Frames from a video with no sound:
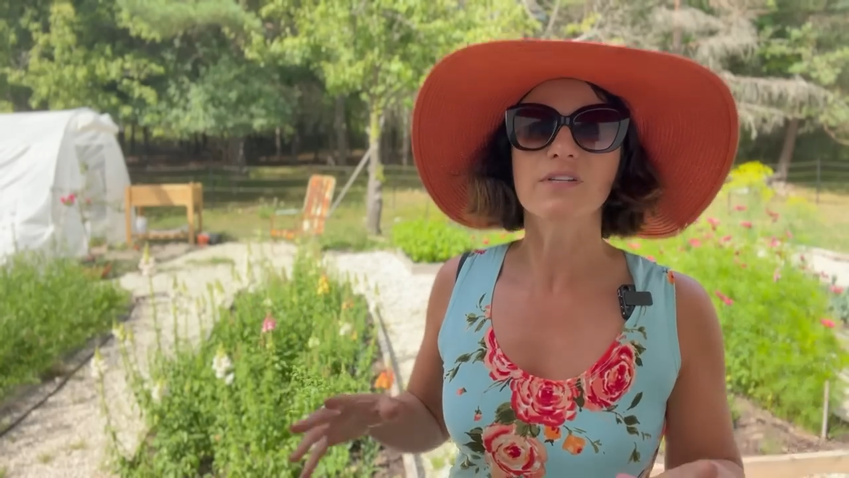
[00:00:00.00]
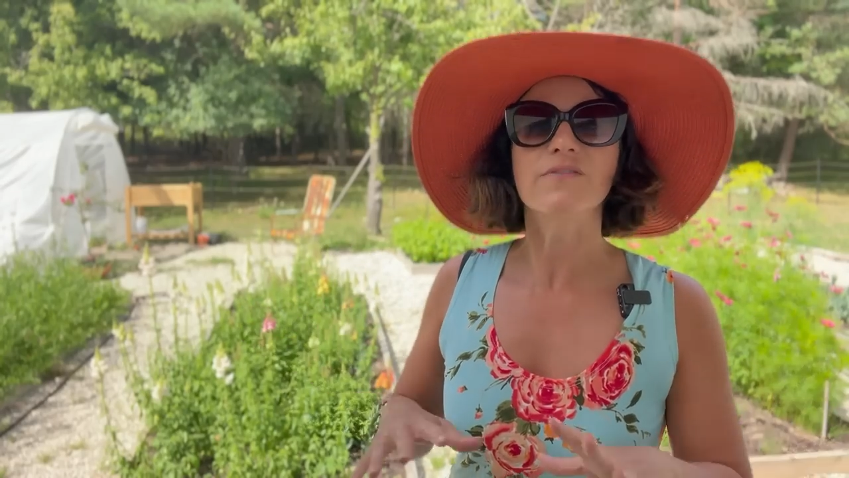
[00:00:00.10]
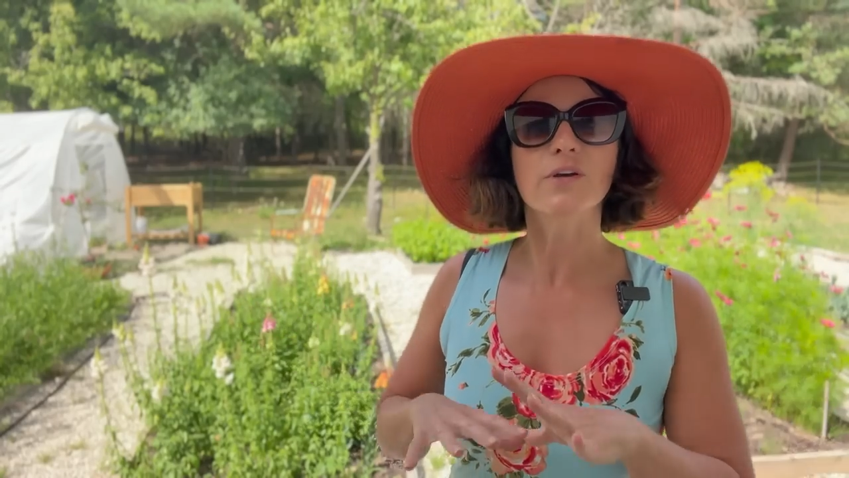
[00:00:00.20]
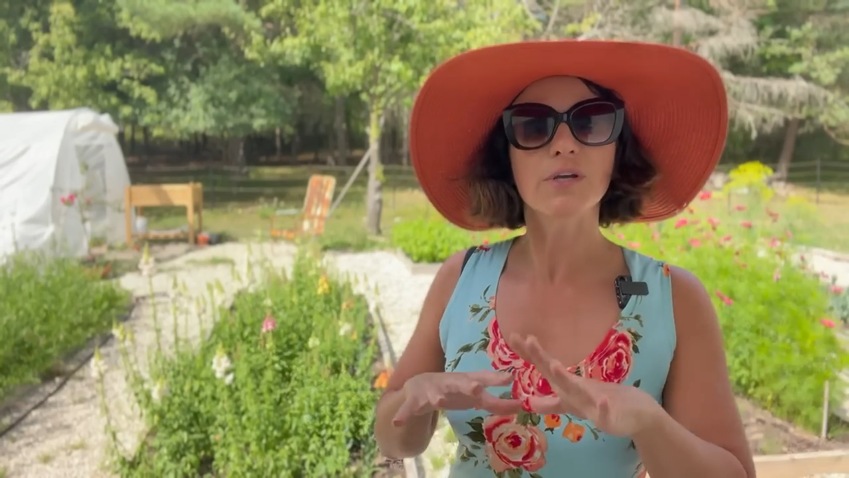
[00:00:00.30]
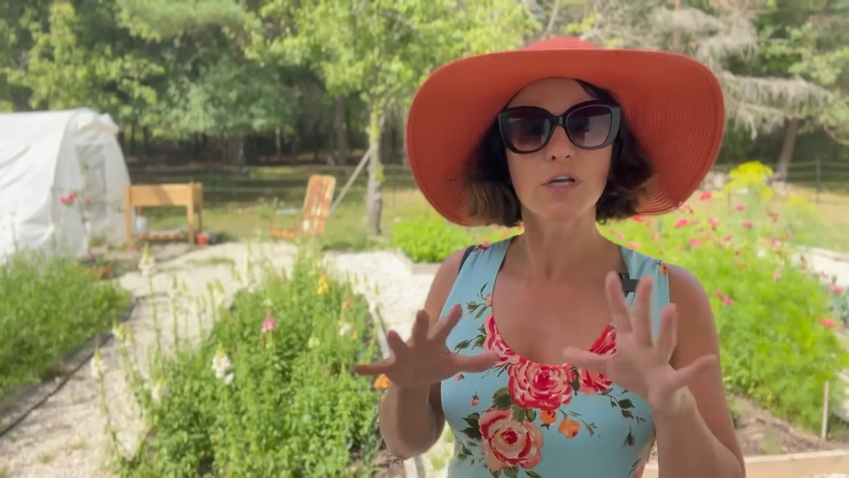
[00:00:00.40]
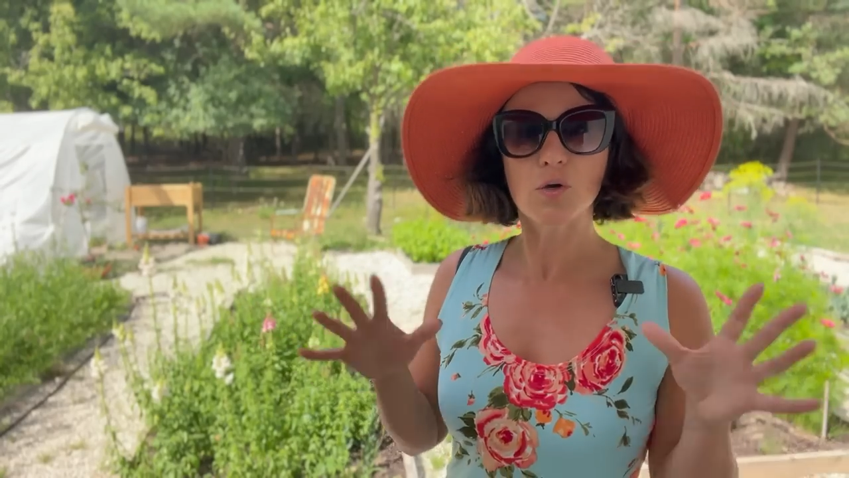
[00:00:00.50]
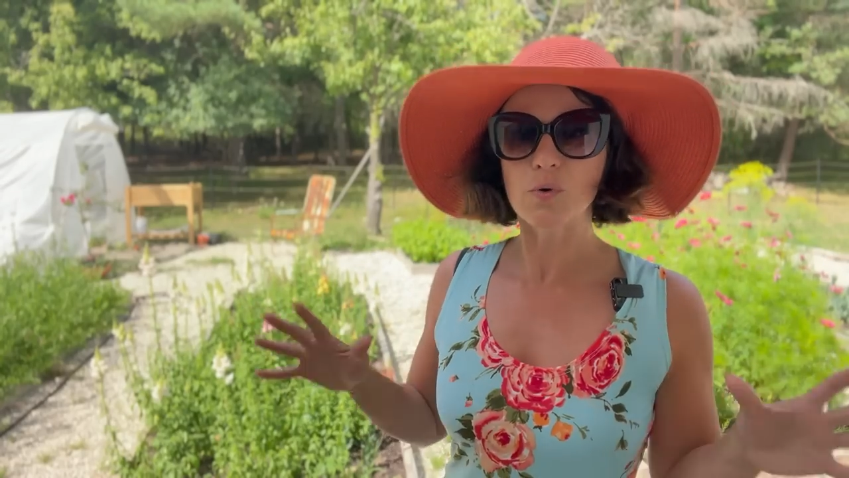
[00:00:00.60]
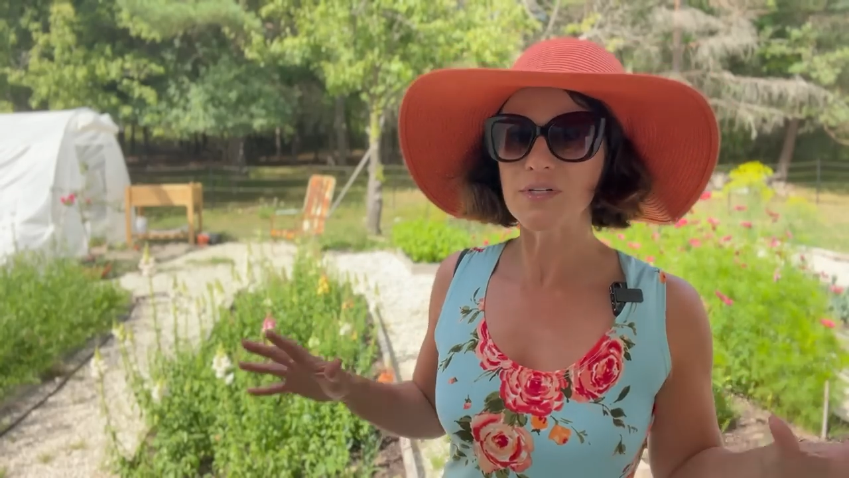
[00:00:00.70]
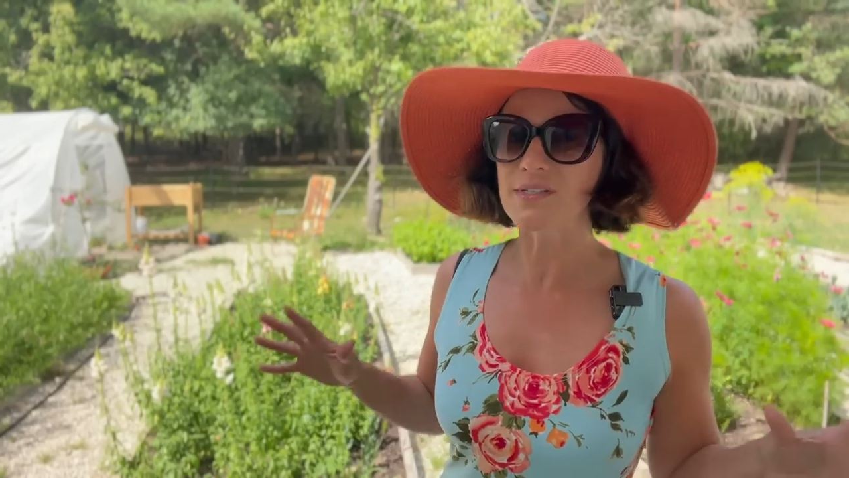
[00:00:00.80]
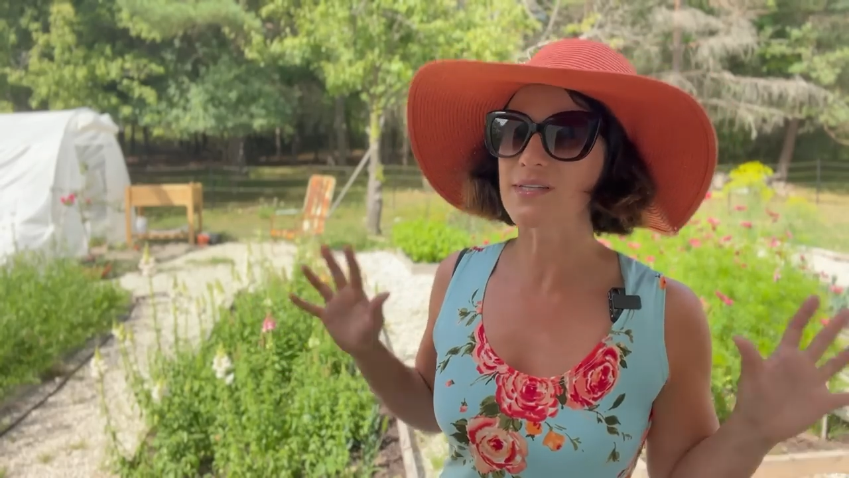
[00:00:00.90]
in very
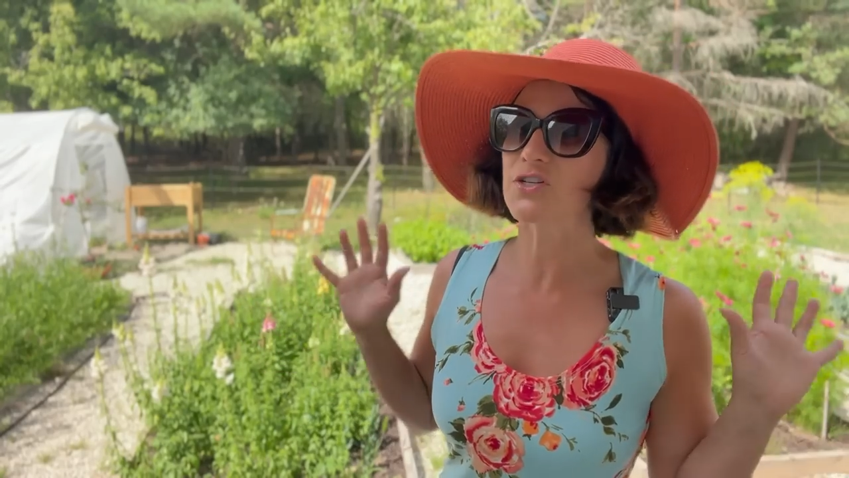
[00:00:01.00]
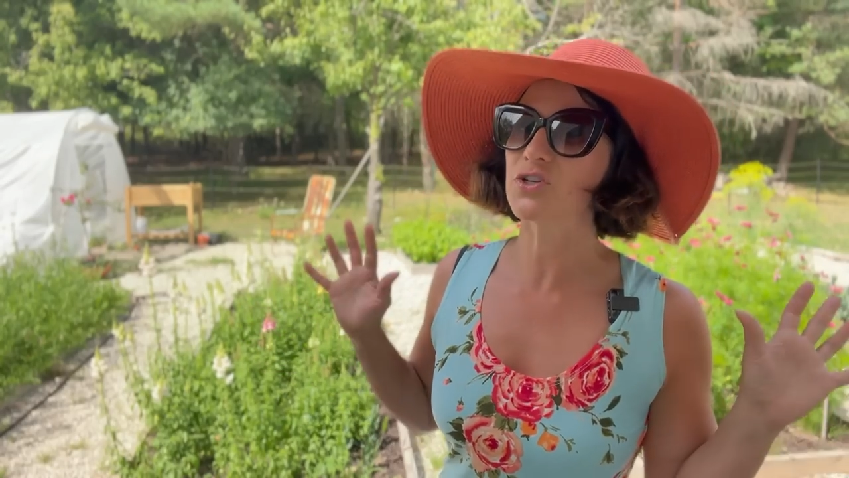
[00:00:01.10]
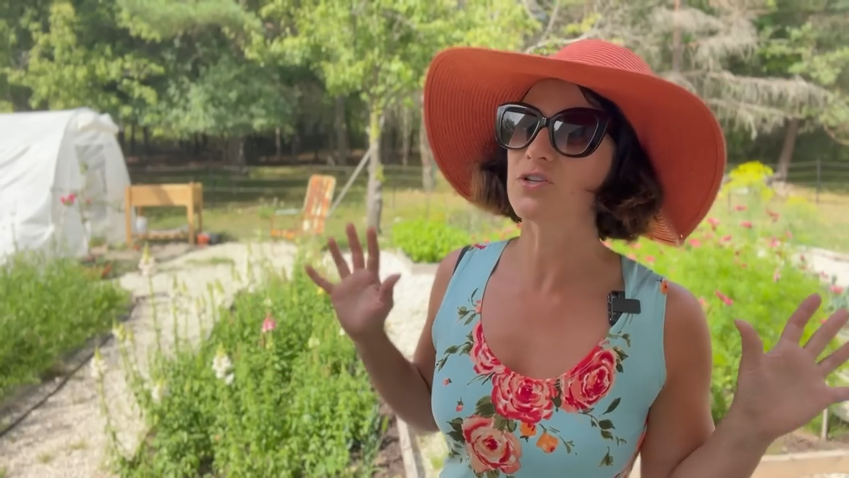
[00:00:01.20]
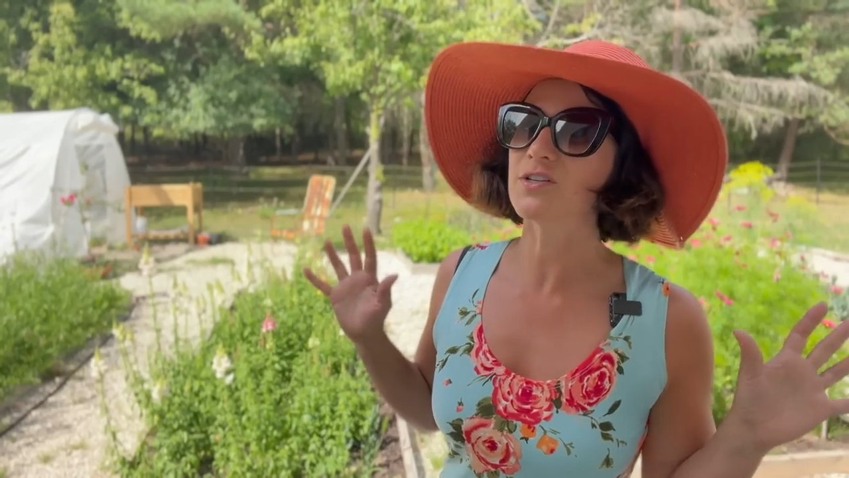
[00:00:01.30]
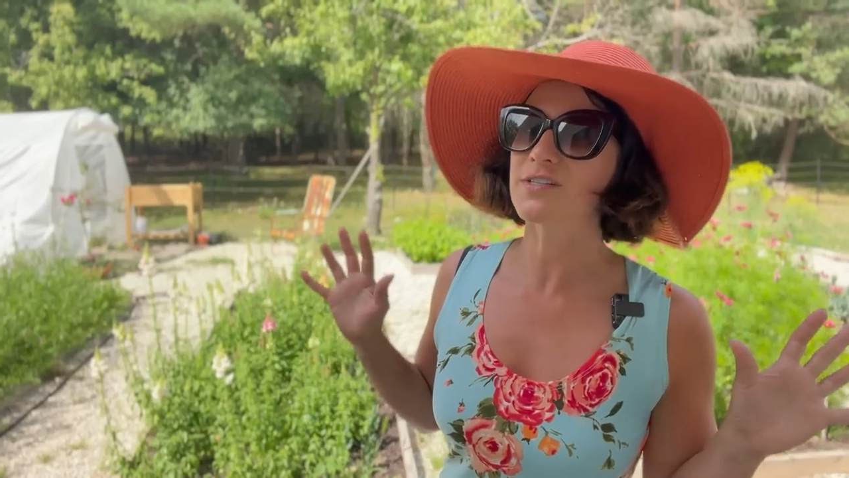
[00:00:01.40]
quintessential